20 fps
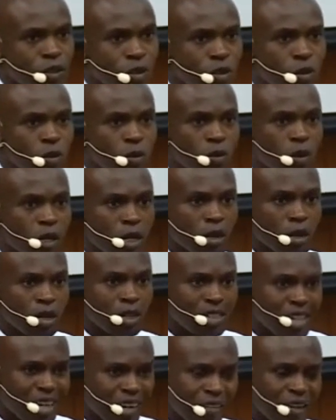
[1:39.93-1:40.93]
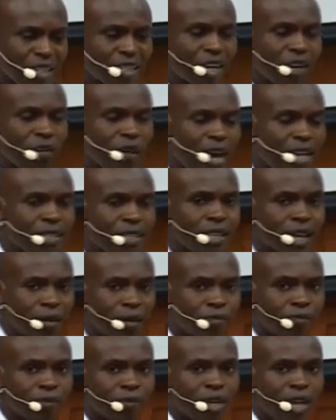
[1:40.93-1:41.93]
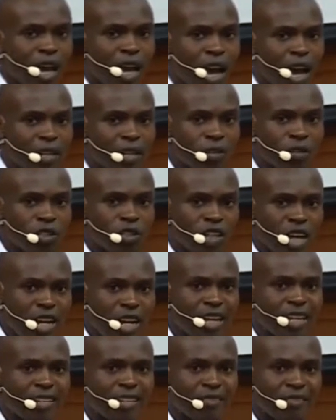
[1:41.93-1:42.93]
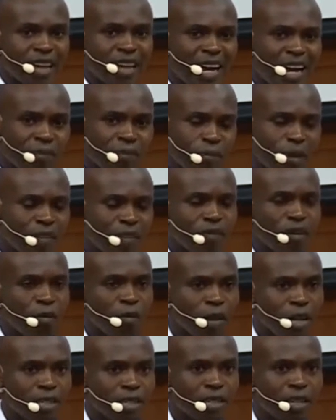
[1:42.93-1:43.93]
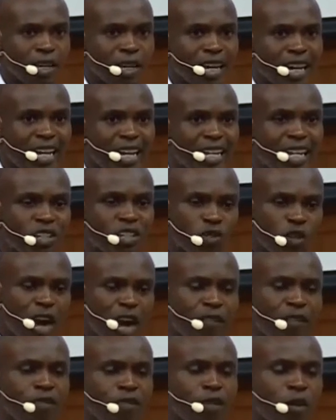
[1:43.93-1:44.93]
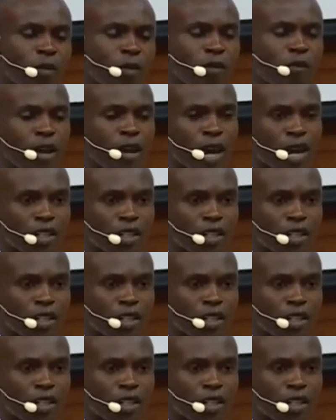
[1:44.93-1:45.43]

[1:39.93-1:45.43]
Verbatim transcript: to characterize them, and to check their performance in a dry reforming